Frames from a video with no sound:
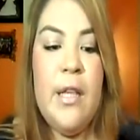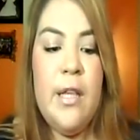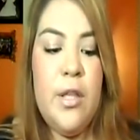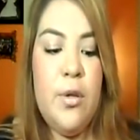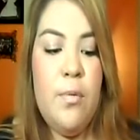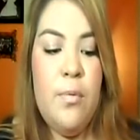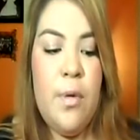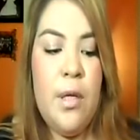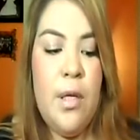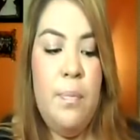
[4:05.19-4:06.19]
I think that they're
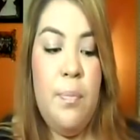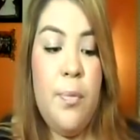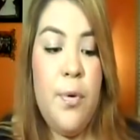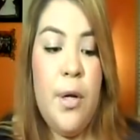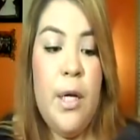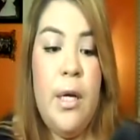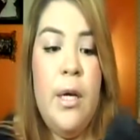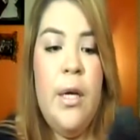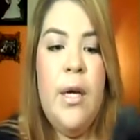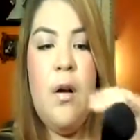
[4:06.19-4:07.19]
really
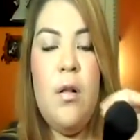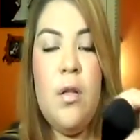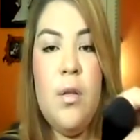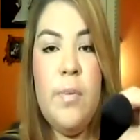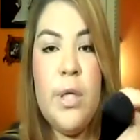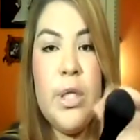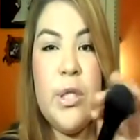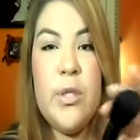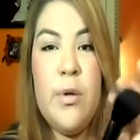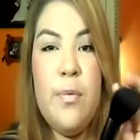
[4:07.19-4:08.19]
pretty, and all of the
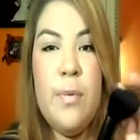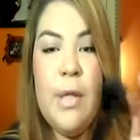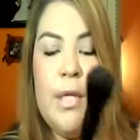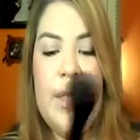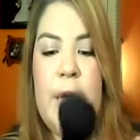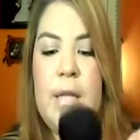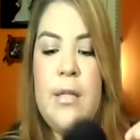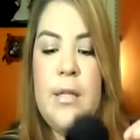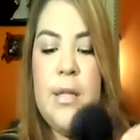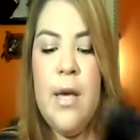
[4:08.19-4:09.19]
brushes are really
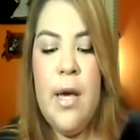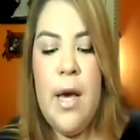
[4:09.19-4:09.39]
dense.